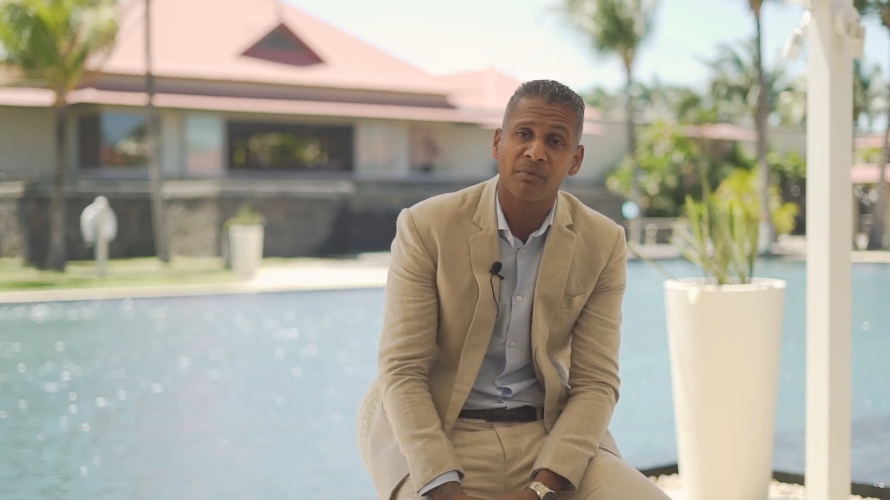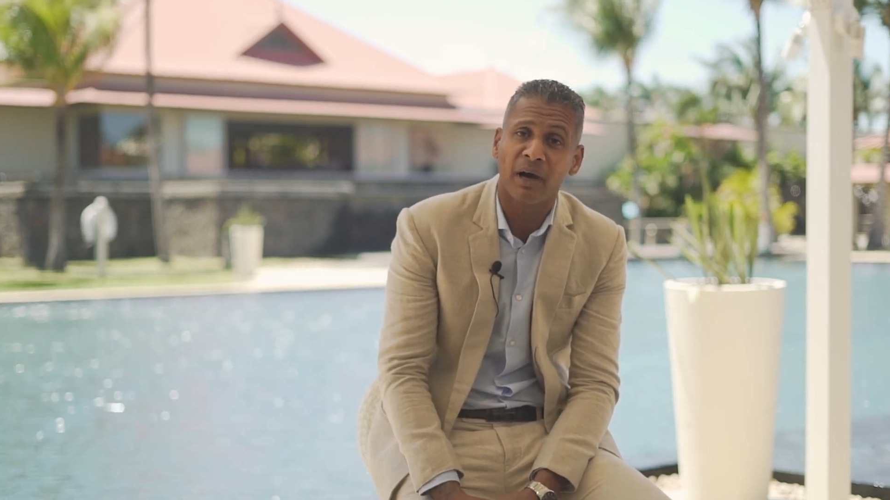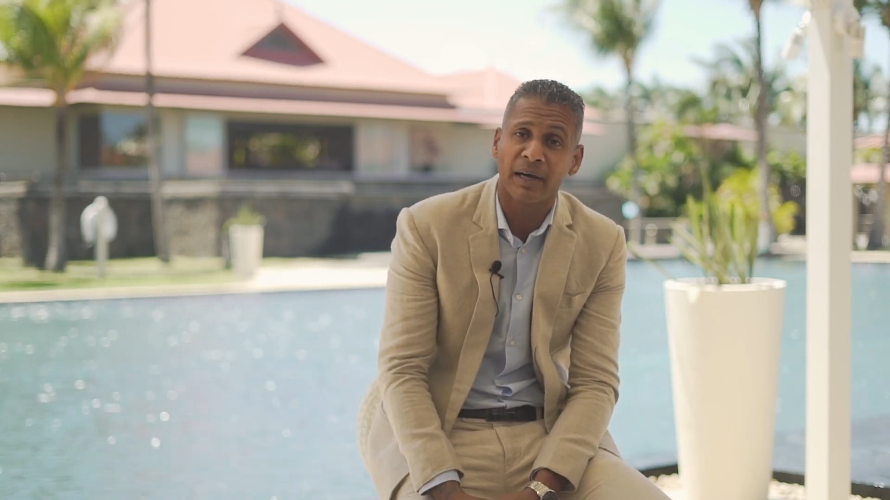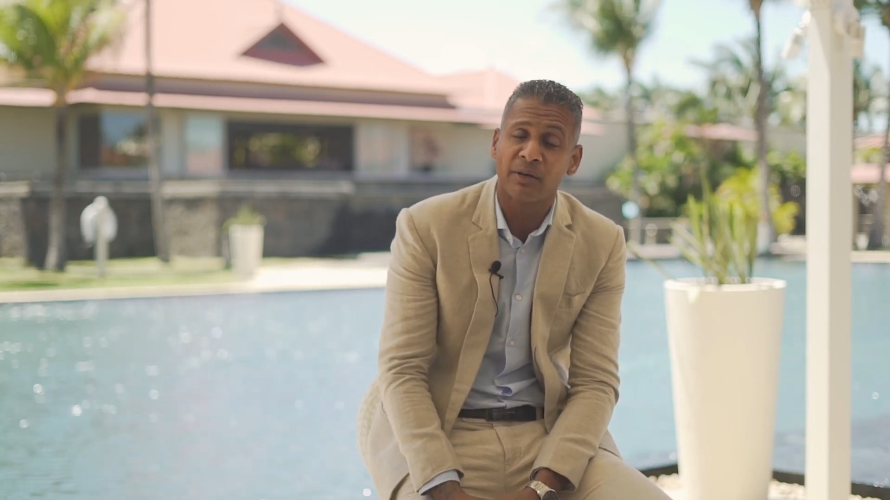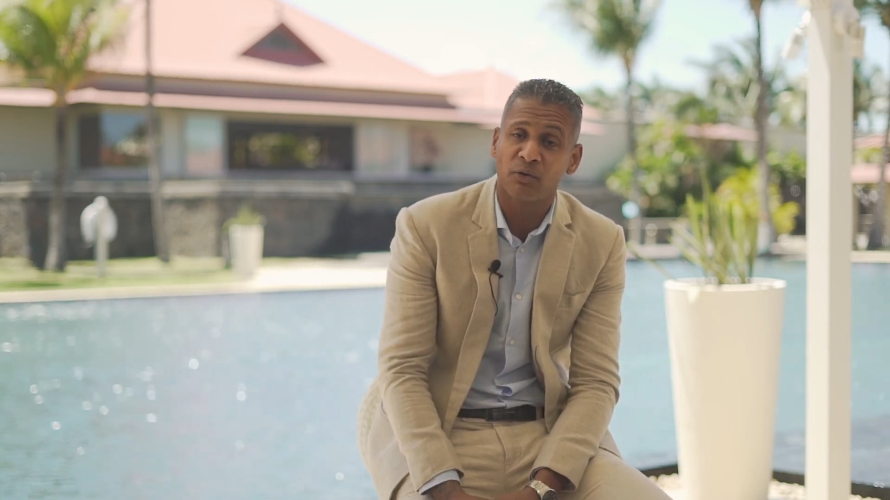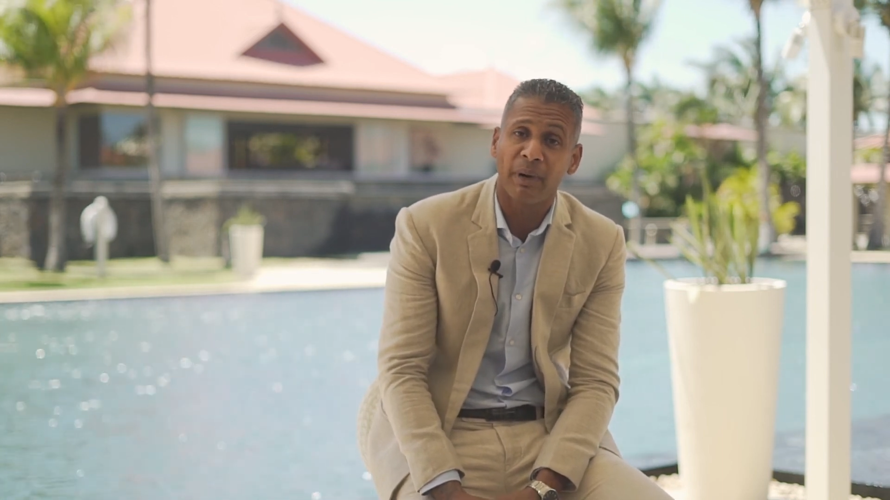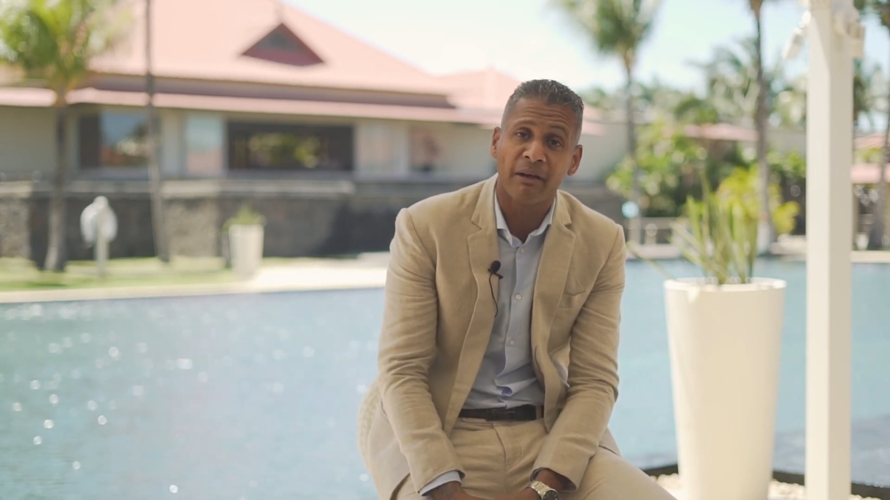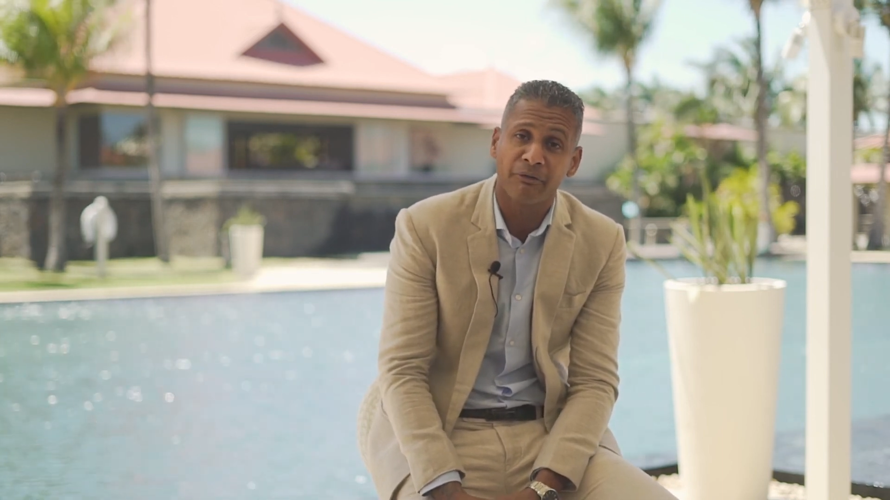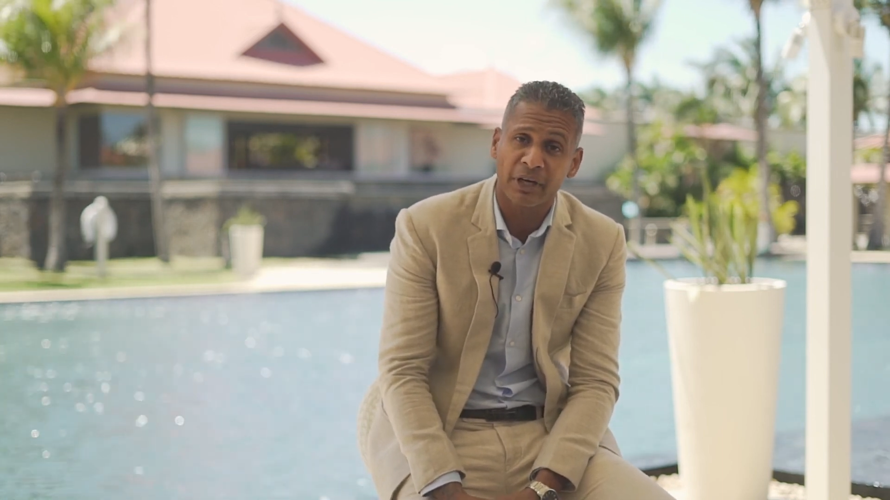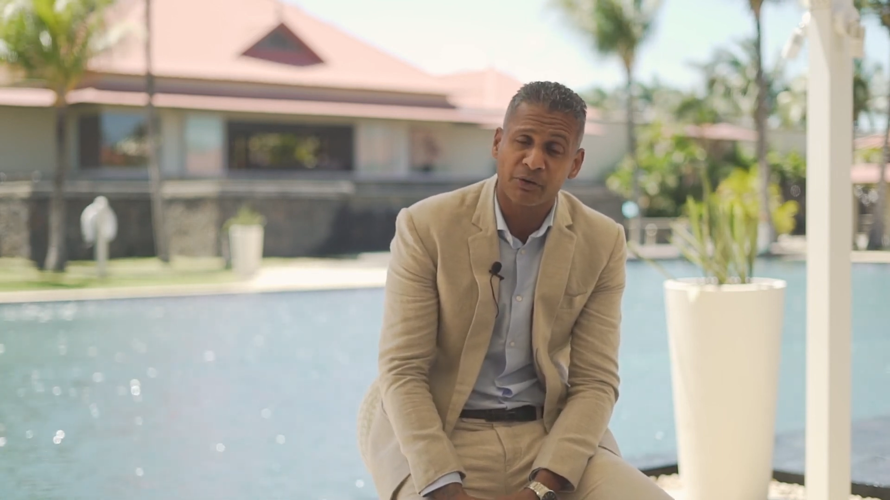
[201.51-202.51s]
market to
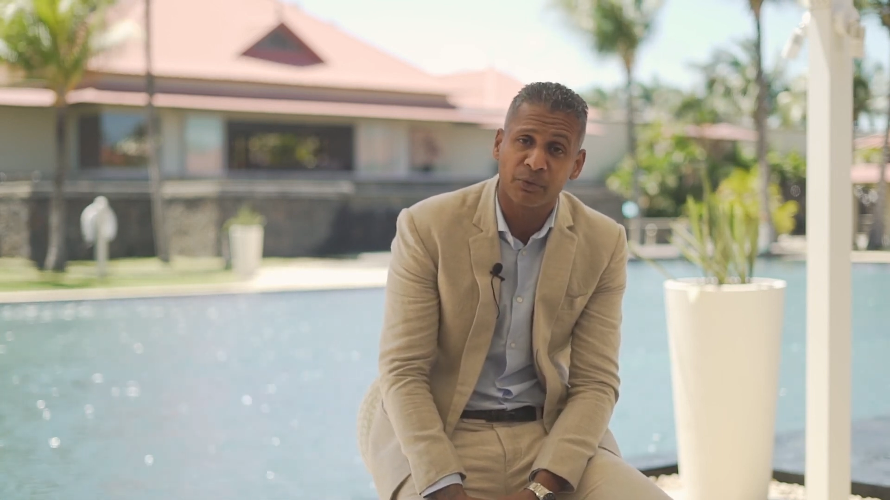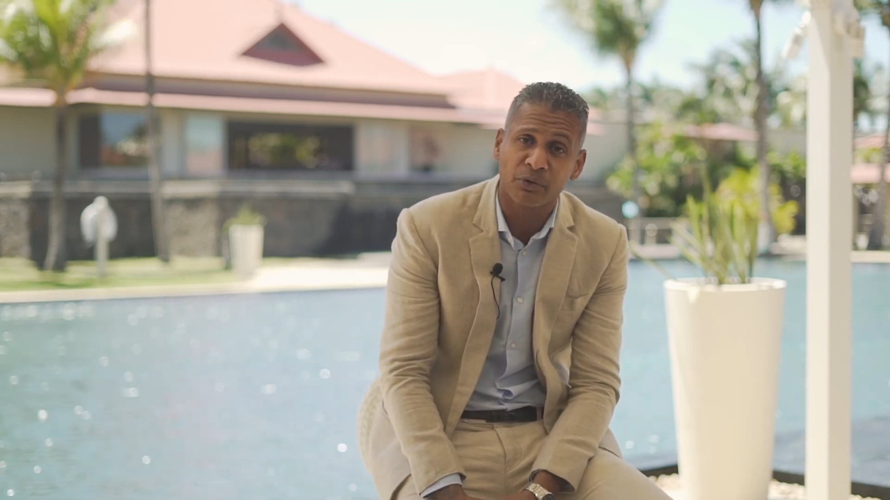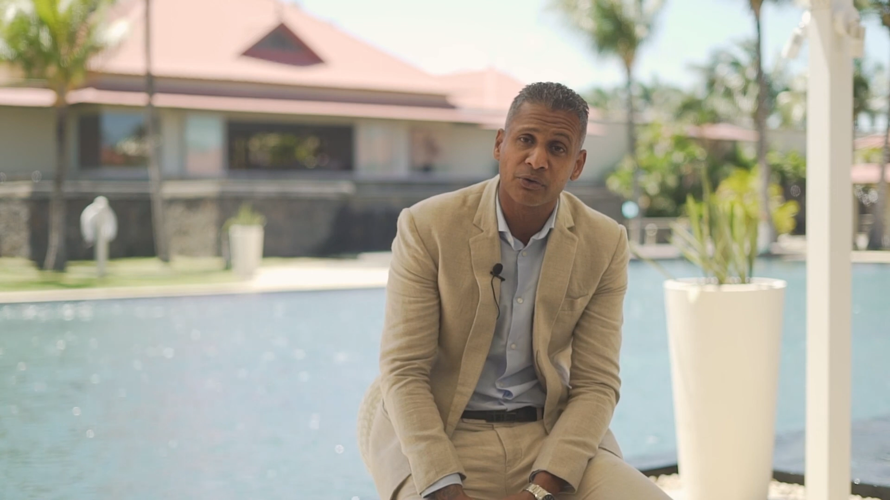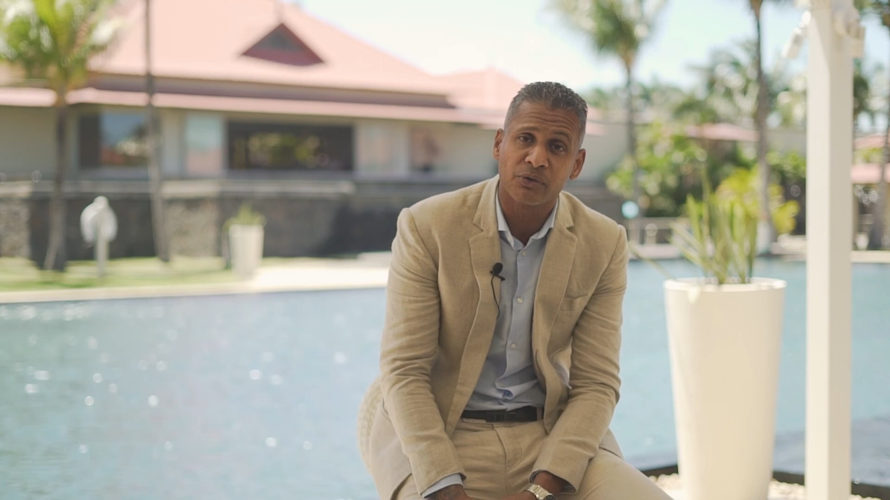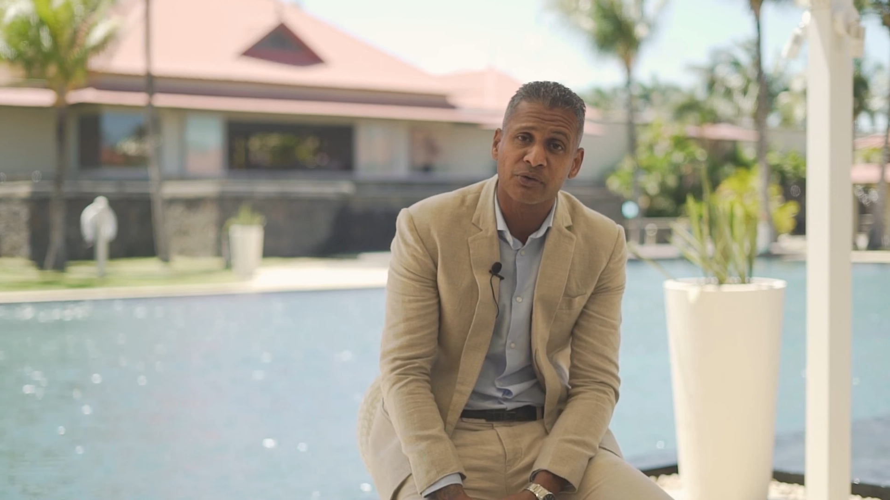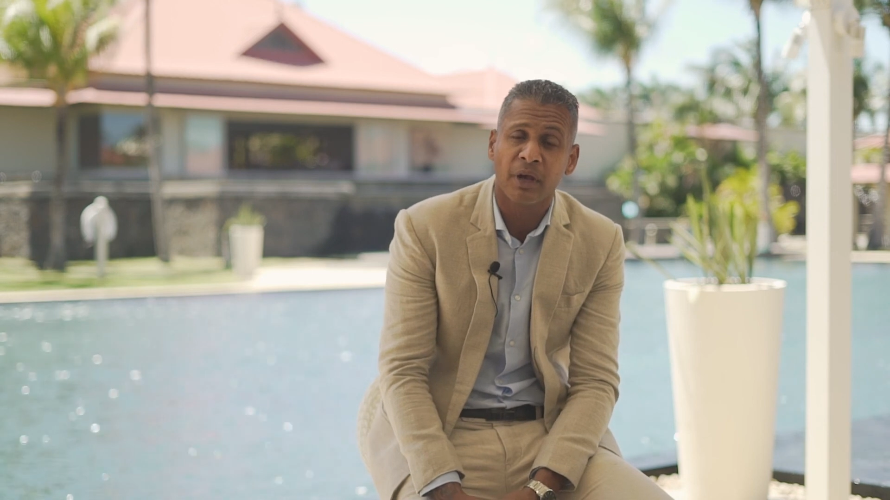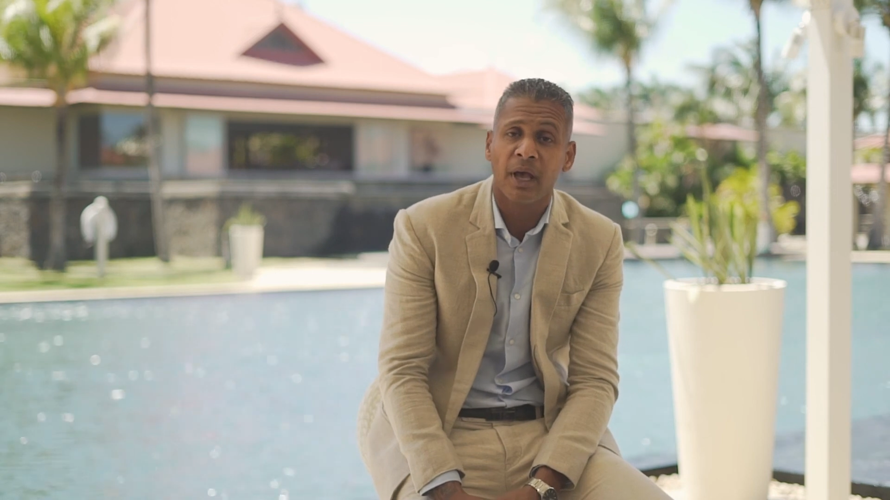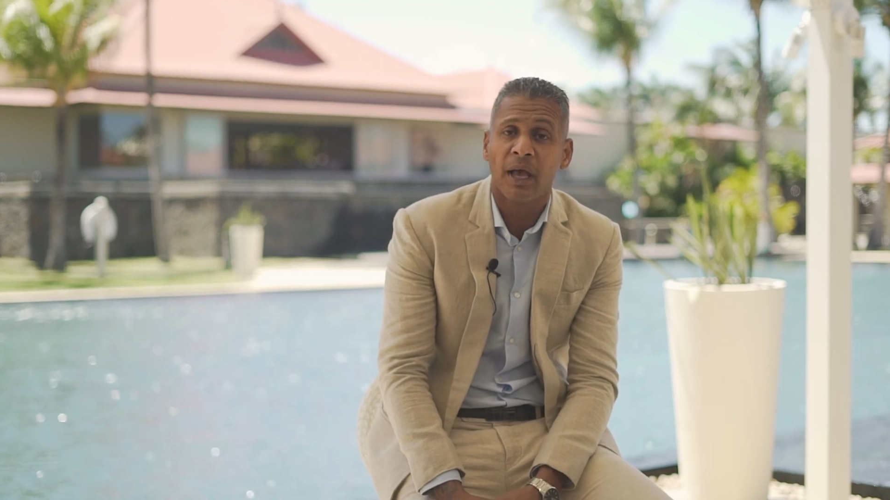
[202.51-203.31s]
buy fresh produce,